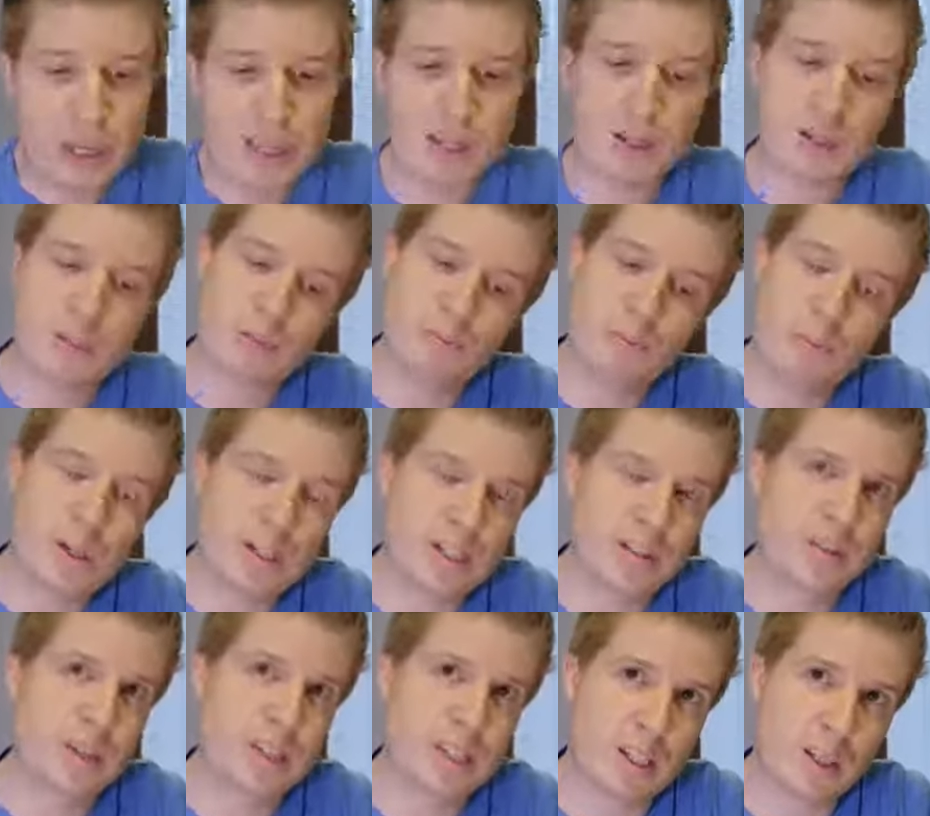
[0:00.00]
there's lots of
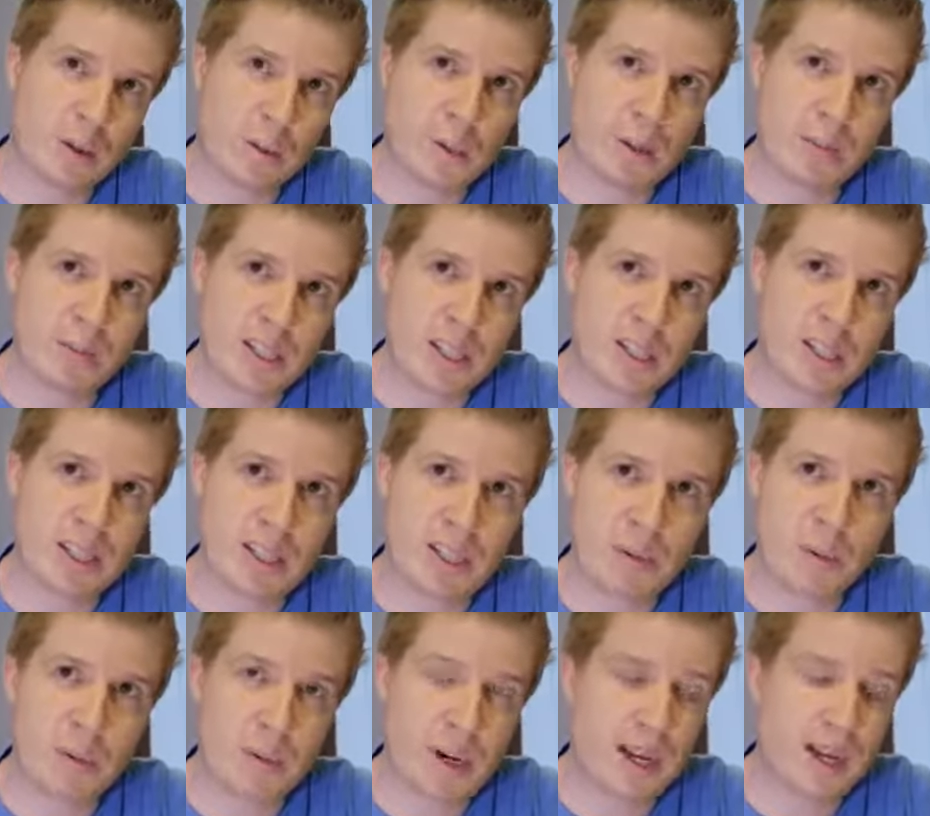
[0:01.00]
positive things that could be
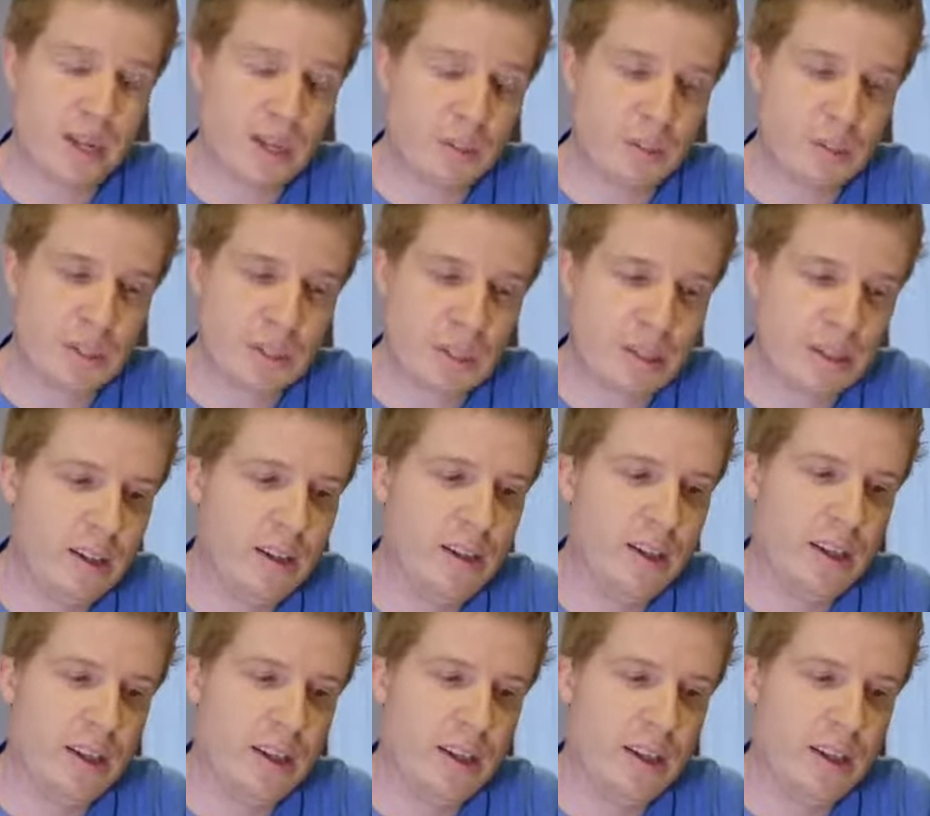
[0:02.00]
facilitated by anonymity.